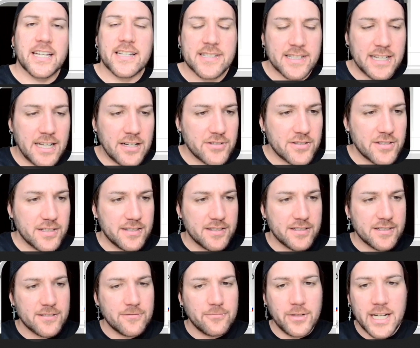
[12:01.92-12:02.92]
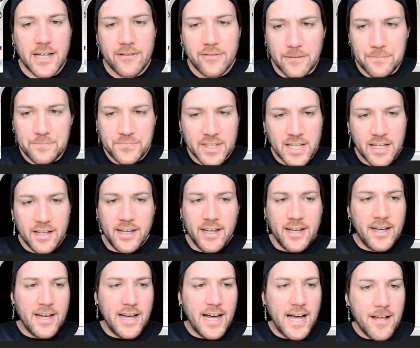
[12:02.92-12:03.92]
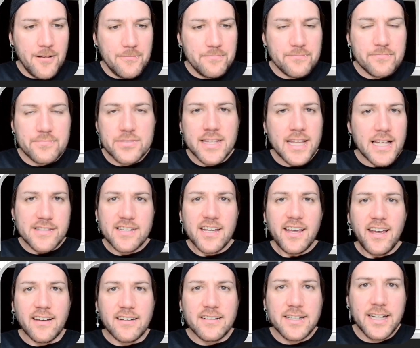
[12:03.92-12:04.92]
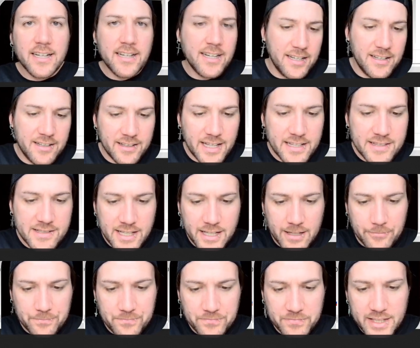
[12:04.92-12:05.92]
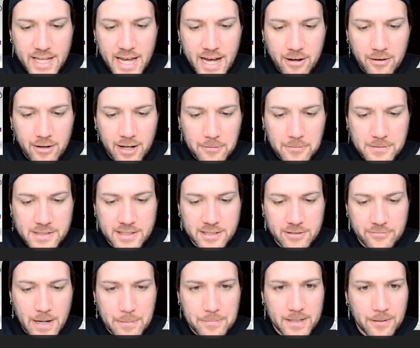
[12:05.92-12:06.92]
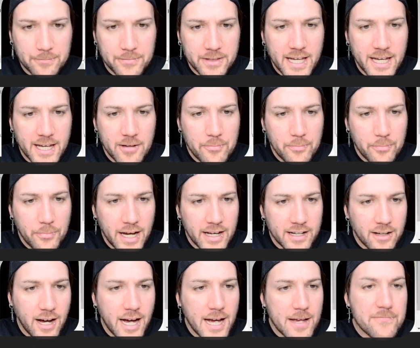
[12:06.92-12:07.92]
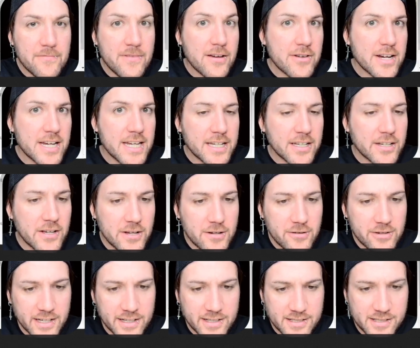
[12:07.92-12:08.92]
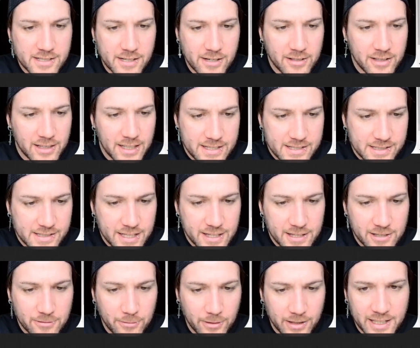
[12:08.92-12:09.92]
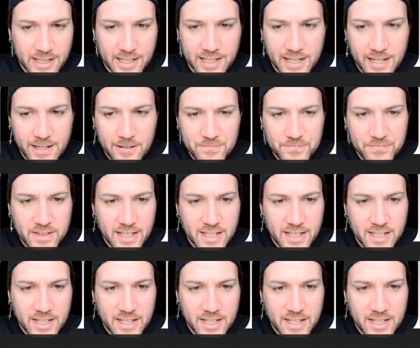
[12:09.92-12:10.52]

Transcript: the extensions and whatever. Um, so that's it. That's it. Now, I was going to wrap up there, but I'm very curious. So let's see the quality, eh?